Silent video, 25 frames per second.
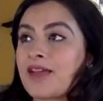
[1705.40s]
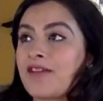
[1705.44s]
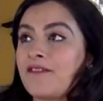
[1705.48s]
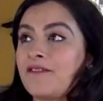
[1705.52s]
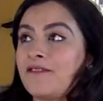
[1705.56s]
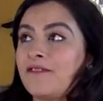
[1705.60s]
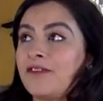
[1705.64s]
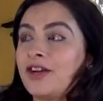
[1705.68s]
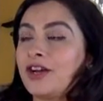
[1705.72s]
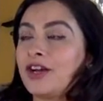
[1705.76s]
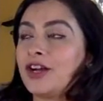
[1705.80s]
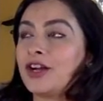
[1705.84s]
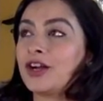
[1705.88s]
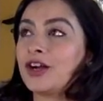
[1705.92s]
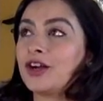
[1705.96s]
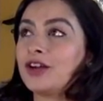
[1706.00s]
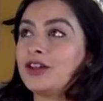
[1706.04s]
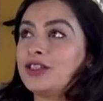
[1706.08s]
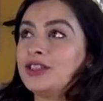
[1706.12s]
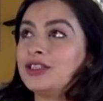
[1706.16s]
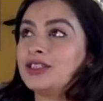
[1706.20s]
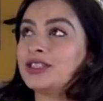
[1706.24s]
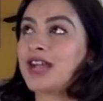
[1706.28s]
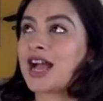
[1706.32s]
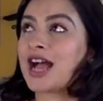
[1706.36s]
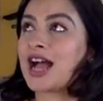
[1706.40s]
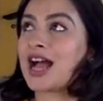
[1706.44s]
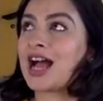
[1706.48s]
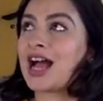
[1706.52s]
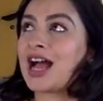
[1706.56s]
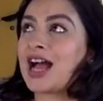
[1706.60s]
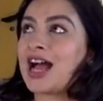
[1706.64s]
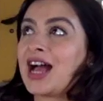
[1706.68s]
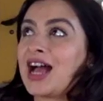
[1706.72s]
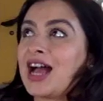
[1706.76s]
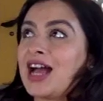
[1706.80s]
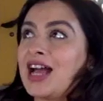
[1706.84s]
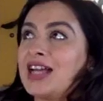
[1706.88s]
Virgos
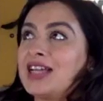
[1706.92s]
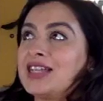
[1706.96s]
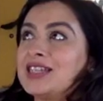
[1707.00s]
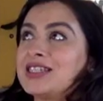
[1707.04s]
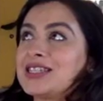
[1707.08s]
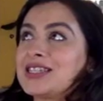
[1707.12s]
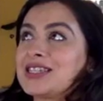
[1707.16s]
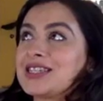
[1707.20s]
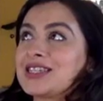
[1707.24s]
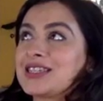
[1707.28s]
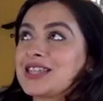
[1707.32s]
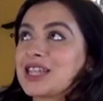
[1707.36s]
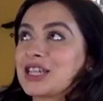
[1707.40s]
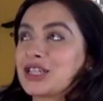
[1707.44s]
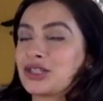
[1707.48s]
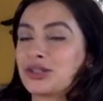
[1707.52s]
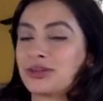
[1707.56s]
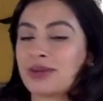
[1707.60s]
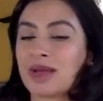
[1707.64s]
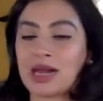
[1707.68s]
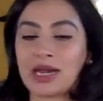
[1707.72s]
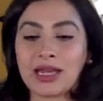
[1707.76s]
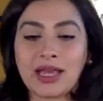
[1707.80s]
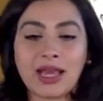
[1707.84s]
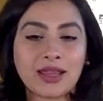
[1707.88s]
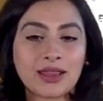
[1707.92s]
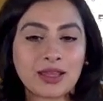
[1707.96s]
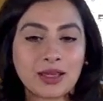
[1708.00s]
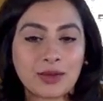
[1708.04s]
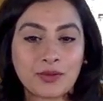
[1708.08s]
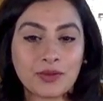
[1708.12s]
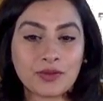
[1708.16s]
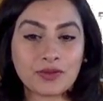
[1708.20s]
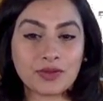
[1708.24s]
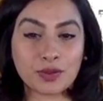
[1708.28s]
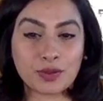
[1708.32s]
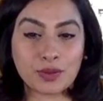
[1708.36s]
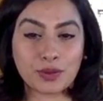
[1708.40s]
and sexuality. I
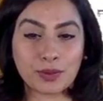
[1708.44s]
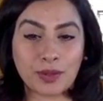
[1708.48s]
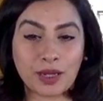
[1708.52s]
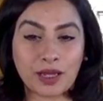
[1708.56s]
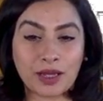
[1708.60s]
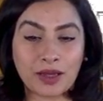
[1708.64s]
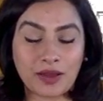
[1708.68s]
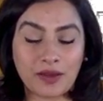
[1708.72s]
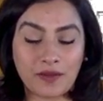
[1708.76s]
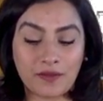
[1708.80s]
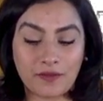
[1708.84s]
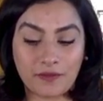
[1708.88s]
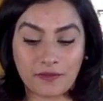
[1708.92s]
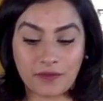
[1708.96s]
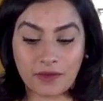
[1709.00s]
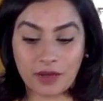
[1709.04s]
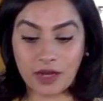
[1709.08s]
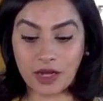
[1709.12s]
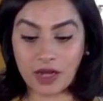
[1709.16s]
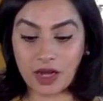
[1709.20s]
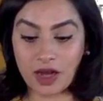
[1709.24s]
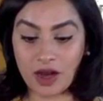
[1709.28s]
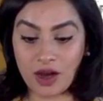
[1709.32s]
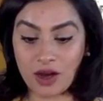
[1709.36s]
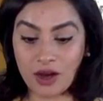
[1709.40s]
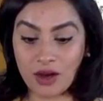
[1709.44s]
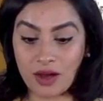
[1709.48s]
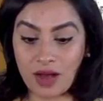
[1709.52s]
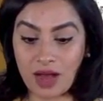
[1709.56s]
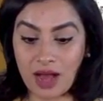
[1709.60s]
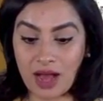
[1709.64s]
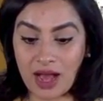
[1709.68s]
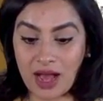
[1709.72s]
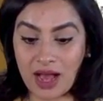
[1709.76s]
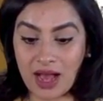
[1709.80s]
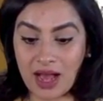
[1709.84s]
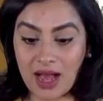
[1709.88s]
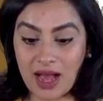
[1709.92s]
think we've talked about that. Virgo
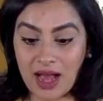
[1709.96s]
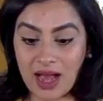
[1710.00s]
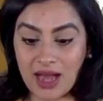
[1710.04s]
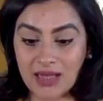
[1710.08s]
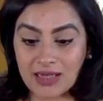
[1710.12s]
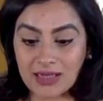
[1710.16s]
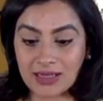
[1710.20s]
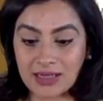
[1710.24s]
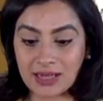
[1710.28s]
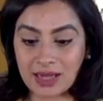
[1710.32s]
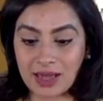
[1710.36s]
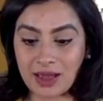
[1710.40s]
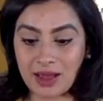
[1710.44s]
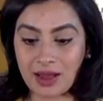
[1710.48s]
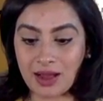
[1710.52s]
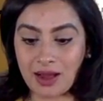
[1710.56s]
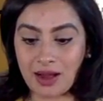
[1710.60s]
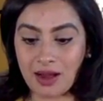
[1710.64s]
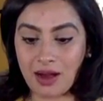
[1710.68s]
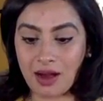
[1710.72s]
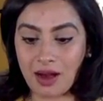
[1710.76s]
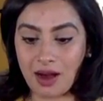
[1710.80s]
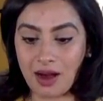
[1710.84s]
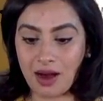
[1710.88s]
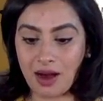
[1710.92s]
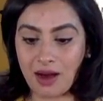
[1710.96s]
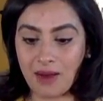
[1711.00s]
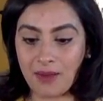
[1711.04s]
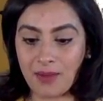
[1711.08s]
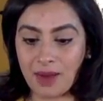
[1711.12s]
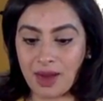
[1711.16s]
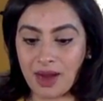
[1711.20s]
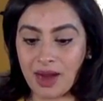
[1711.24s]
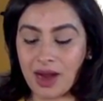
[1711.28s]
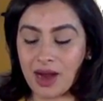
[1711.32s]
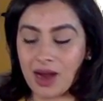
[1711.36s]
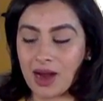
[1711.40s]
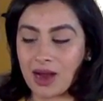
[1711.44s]
and
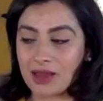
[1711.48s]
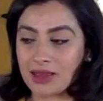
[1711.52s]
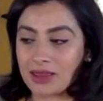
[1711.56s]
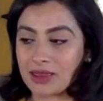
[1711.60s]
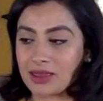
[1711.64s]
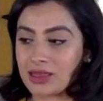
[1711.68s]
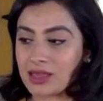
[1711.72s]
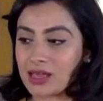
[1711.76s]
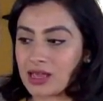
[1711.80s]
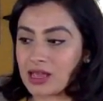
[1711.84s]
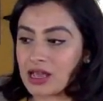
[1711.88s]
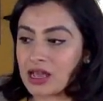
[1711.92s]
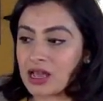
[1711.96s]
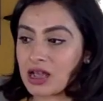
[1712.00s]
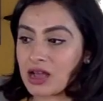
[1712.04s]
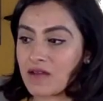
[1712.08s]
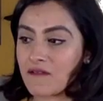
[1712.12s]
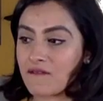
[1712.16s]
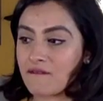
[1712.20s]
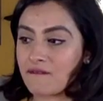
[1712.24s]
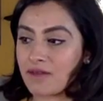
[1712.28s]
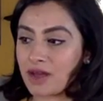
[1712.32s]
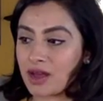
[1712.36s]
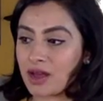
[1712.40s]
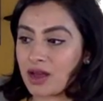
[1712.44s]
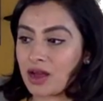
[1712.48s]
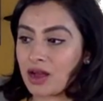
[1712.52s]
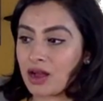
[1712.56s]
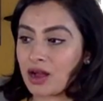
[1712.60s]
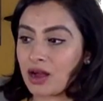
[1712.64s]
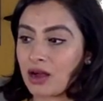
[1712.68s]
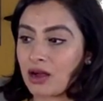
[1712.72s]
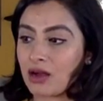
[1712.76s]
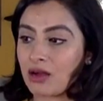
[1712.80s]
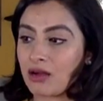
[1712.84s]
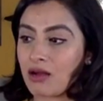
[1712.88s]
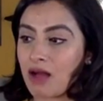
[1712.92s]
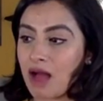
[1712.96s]
karma. I think
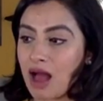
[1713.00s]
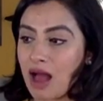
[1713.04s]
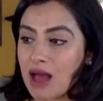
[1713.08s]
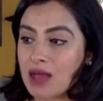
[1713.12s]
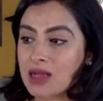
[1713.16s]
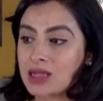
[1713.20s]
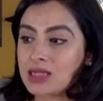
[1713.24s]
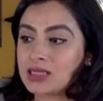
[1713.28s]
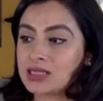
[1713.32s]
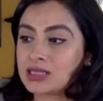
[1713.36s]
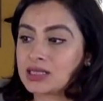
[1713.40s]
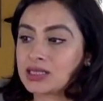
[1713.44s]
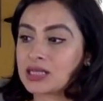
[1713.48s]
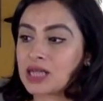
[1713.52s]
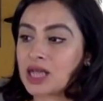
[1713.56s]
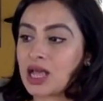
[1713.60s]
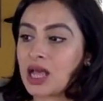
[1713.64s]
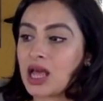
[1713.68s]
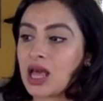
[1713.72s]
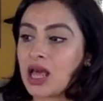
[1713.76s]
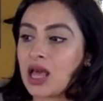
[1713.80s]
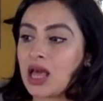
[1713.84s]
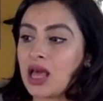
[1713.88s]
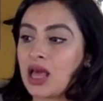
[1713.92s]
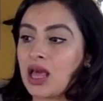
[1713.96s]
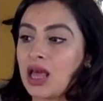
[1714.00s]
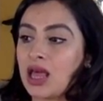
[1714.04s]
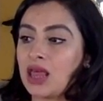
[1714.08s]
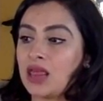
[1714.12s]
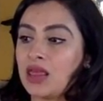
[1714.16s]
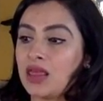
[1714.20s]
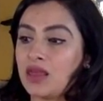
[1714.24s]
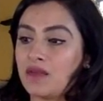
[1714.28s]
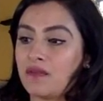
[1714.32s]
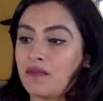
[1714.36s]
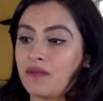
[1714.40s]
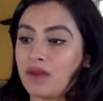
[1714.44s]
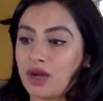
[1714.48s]
Virgo as
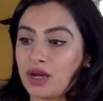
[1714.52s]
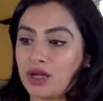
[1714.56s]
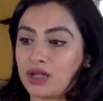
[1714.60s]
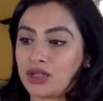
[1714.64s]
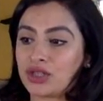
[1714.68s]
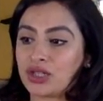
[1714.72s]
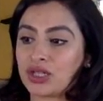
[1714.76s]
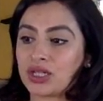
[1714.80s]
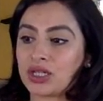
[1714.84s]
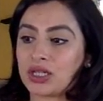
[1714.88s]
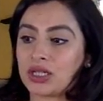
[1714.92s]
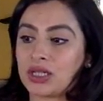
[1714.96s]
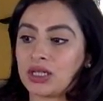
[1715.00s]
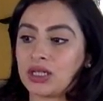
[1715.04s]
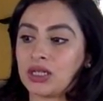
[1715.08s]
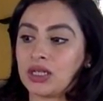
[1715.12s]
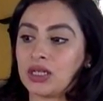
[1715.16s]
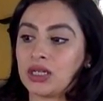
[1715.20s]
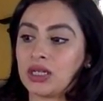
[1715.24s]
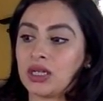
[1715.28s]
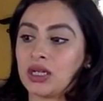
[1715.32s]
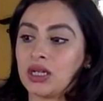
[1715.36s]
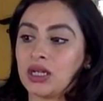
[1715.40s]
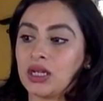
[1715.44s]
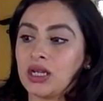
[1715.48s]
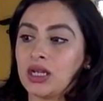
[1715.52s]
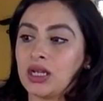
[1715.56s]
the virgin